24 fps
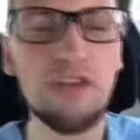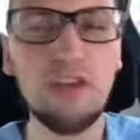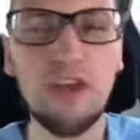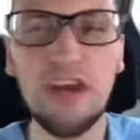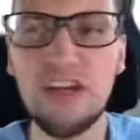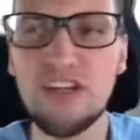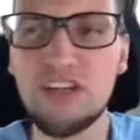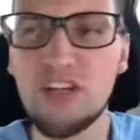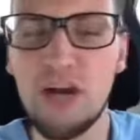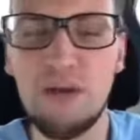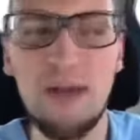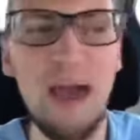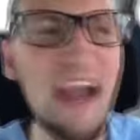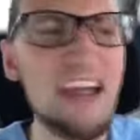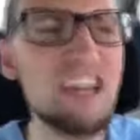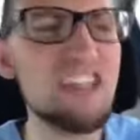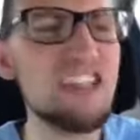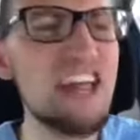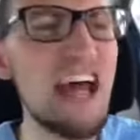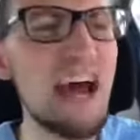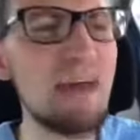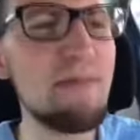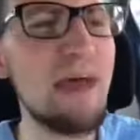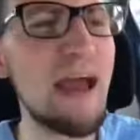I heard the lady scream,
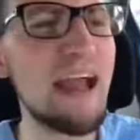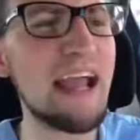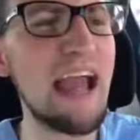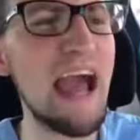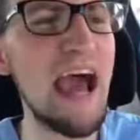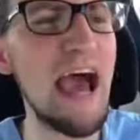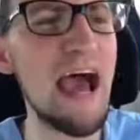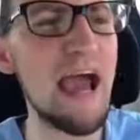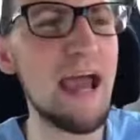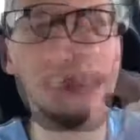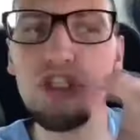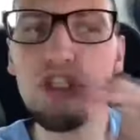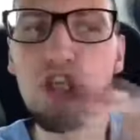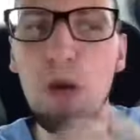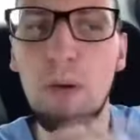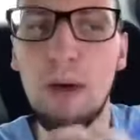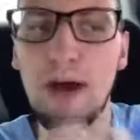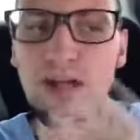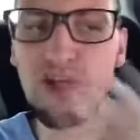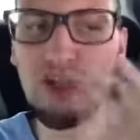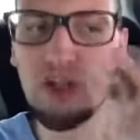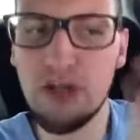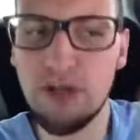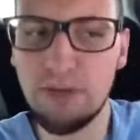hey, stop that guy!
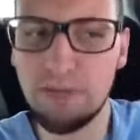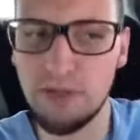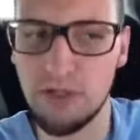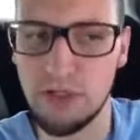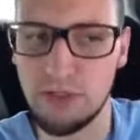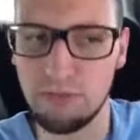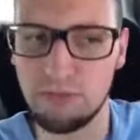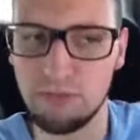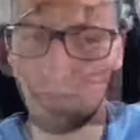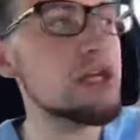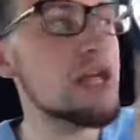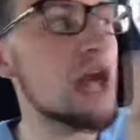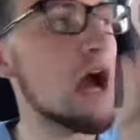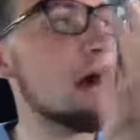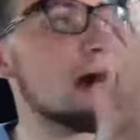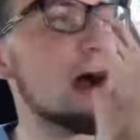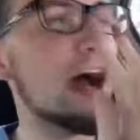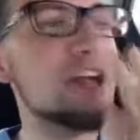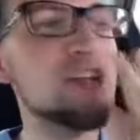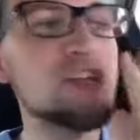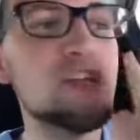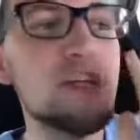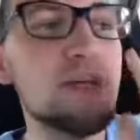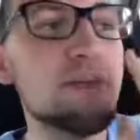So I tripped him.
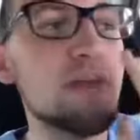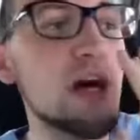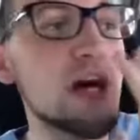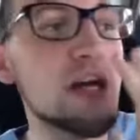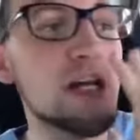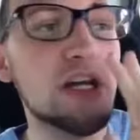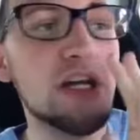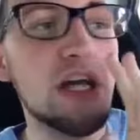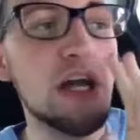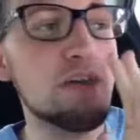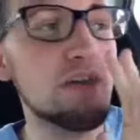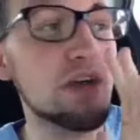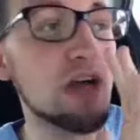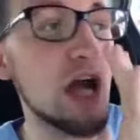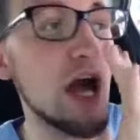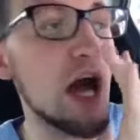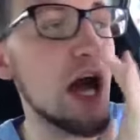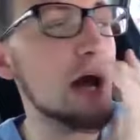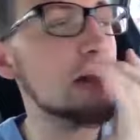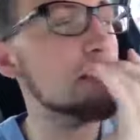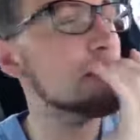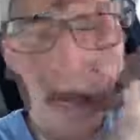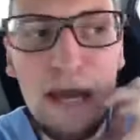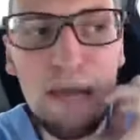Y'all, I tripped the undercover
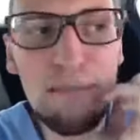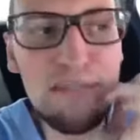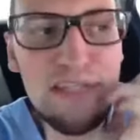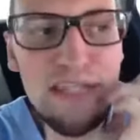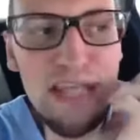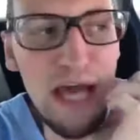cop.